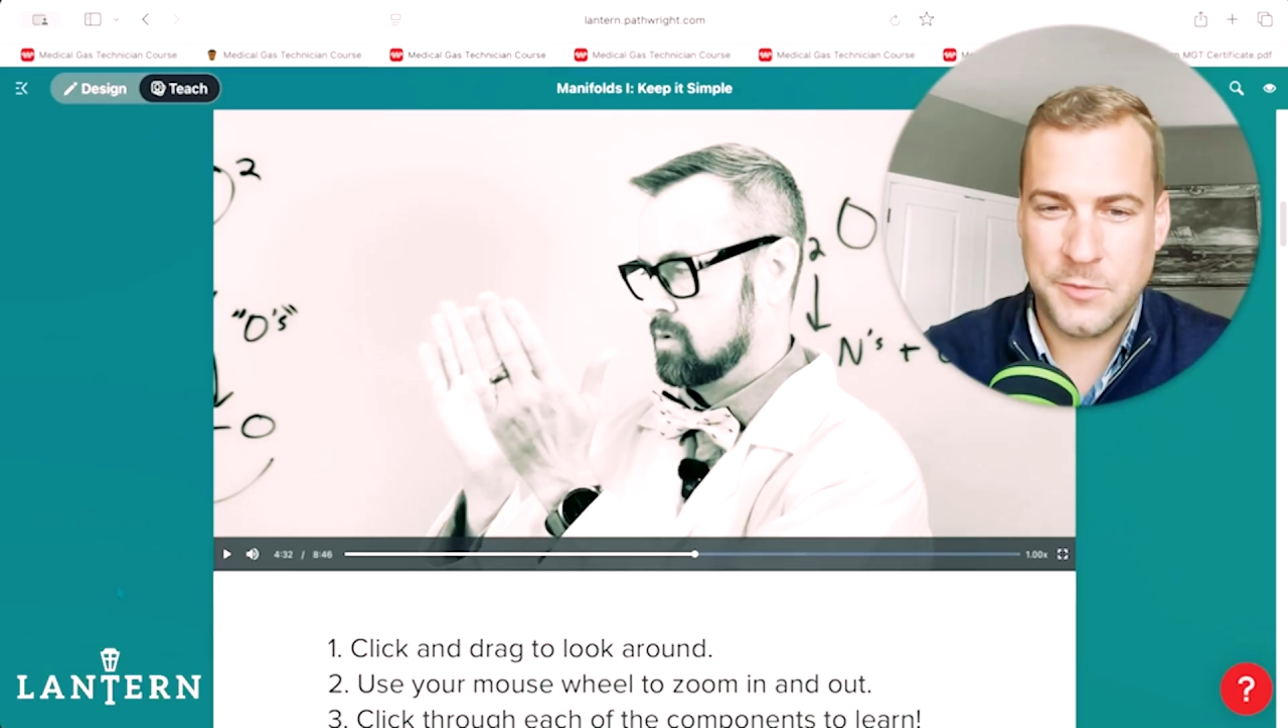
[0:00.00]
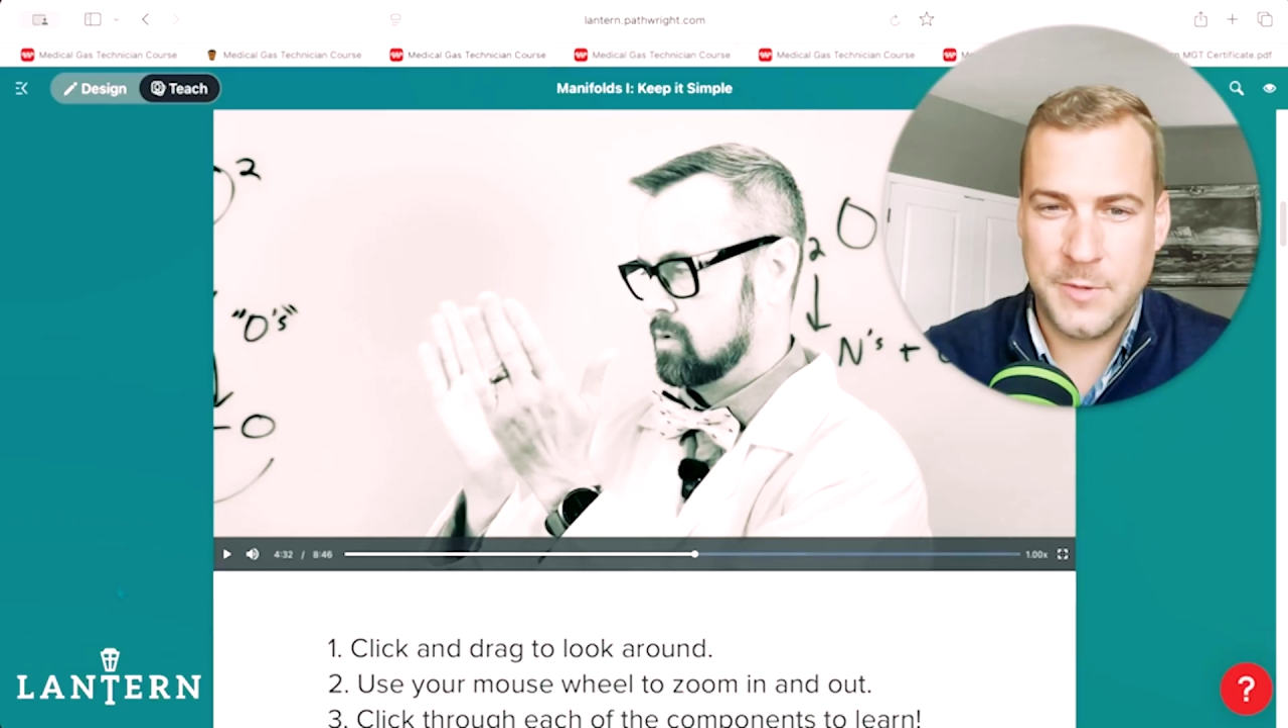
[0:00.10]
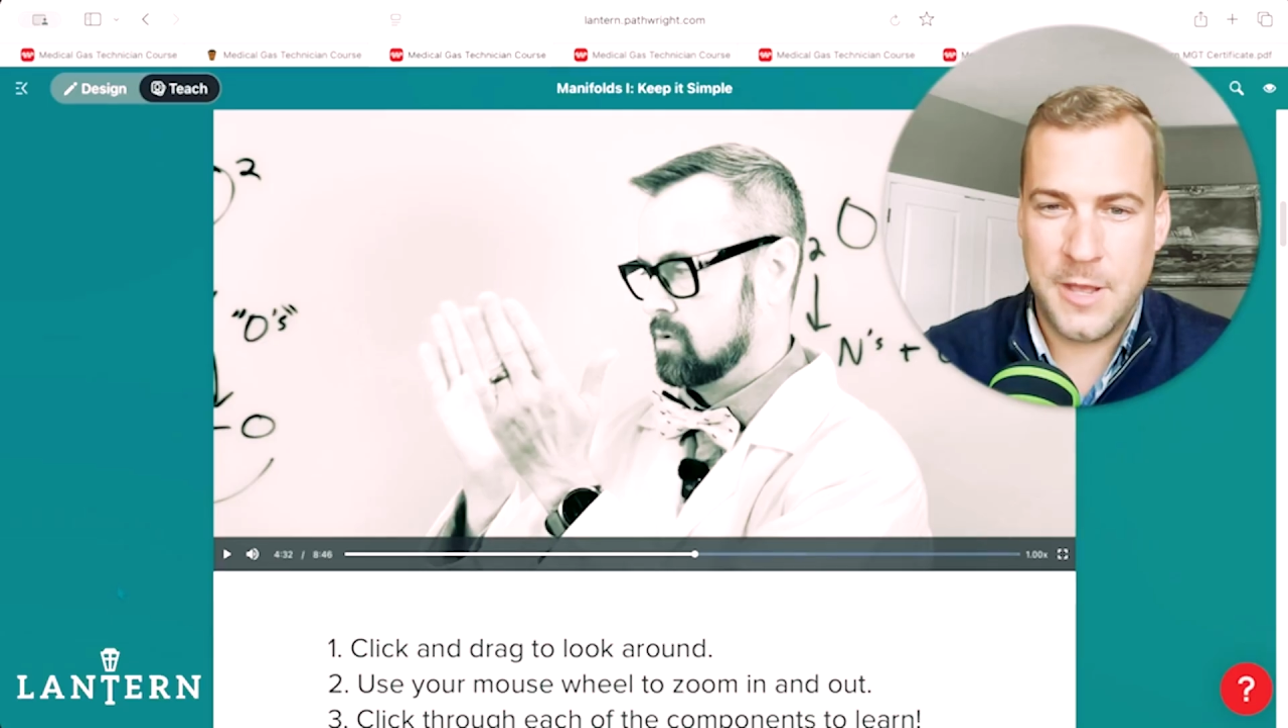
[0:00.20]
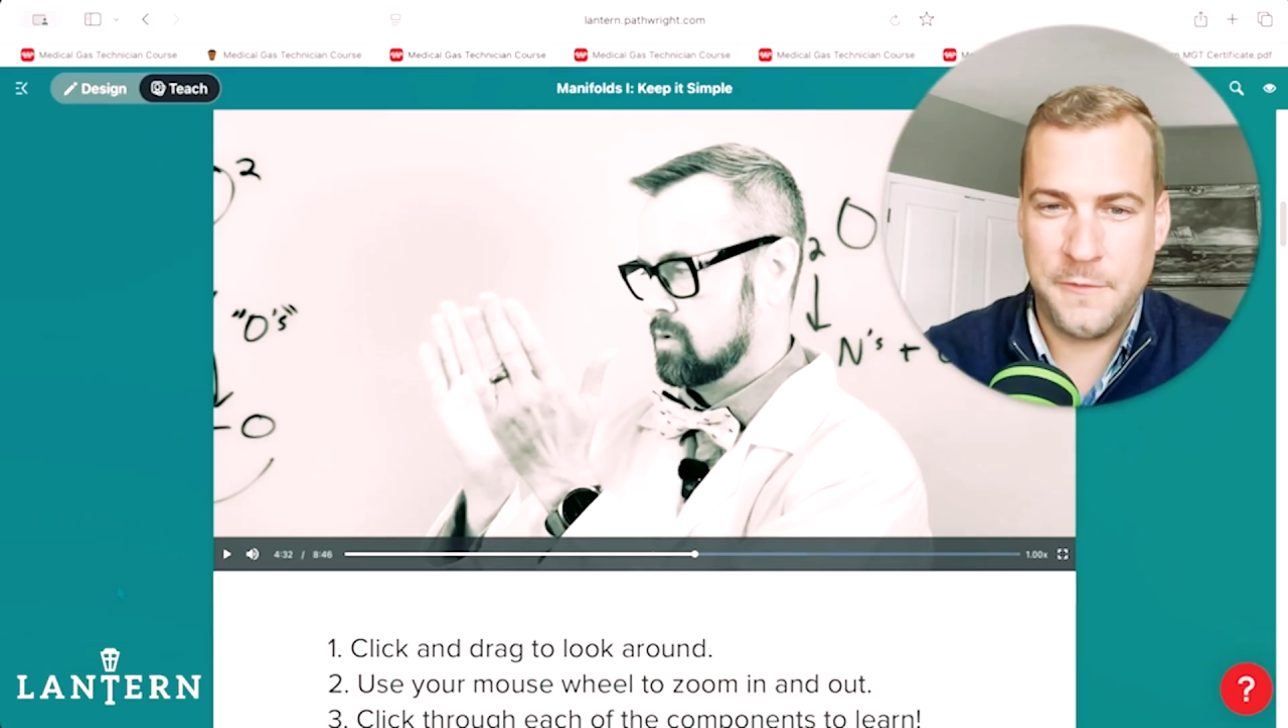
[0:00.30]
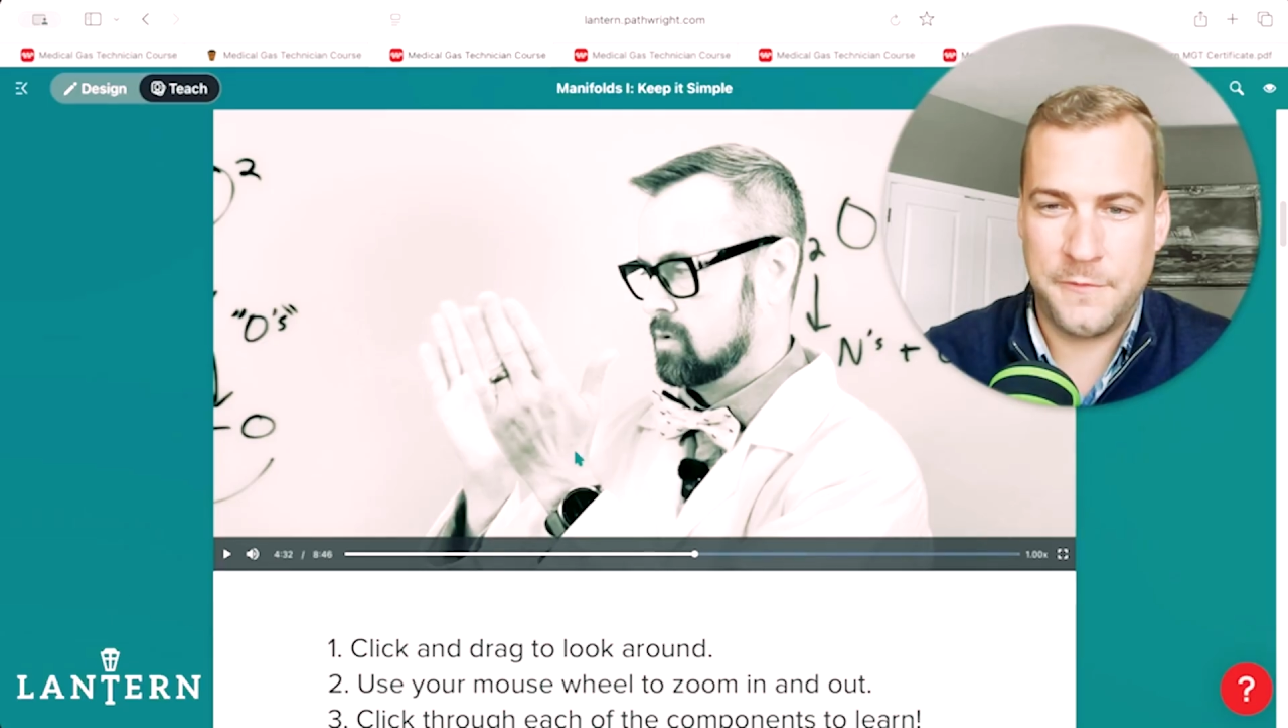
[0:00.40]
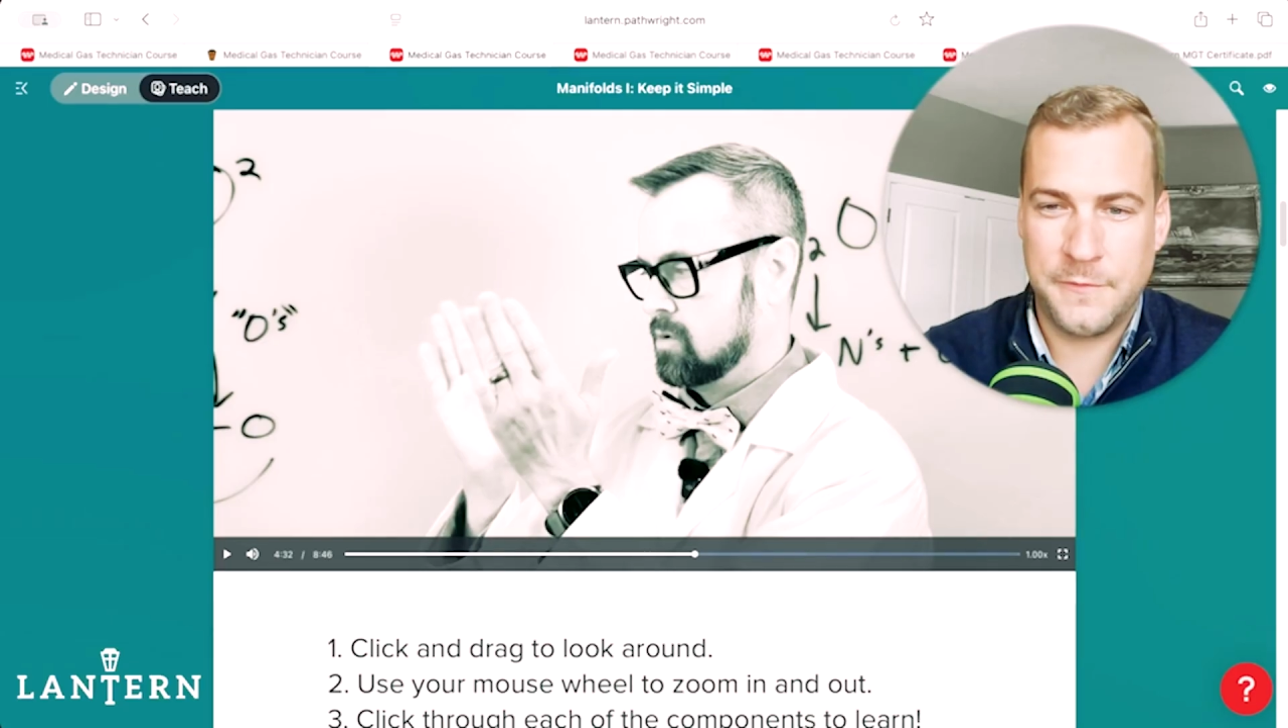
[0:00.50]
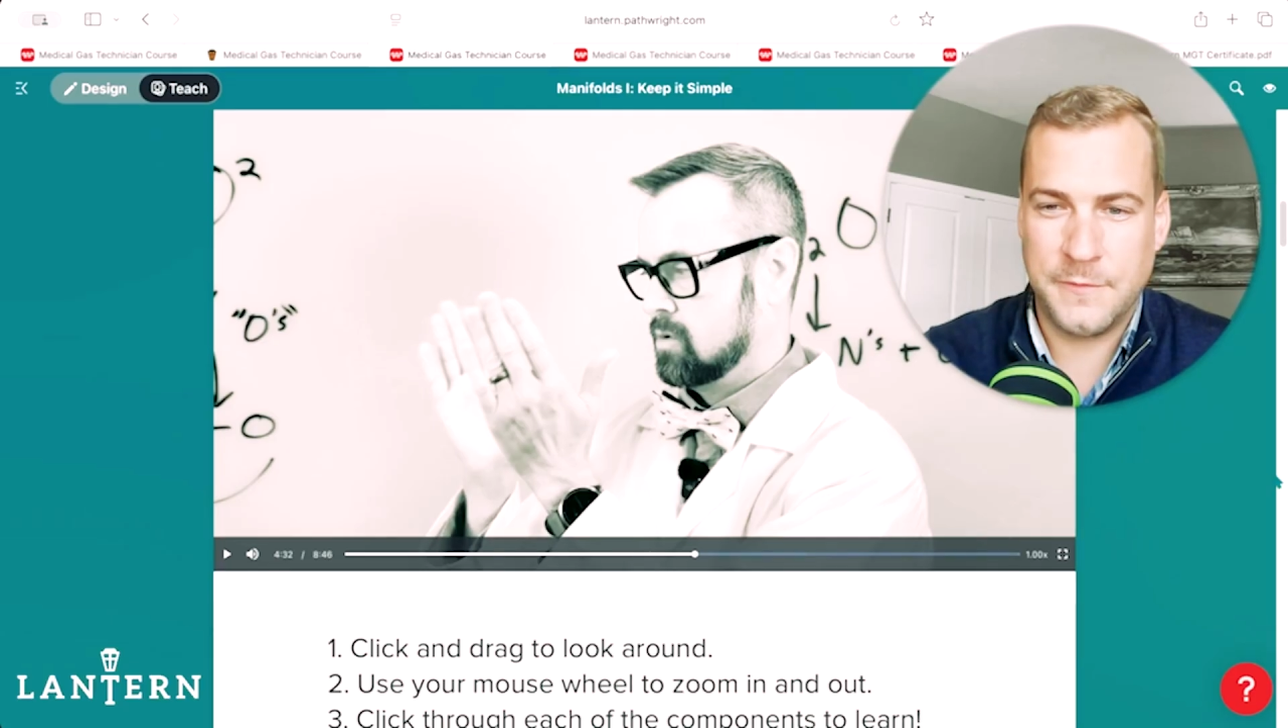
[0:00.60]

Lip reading: Ralph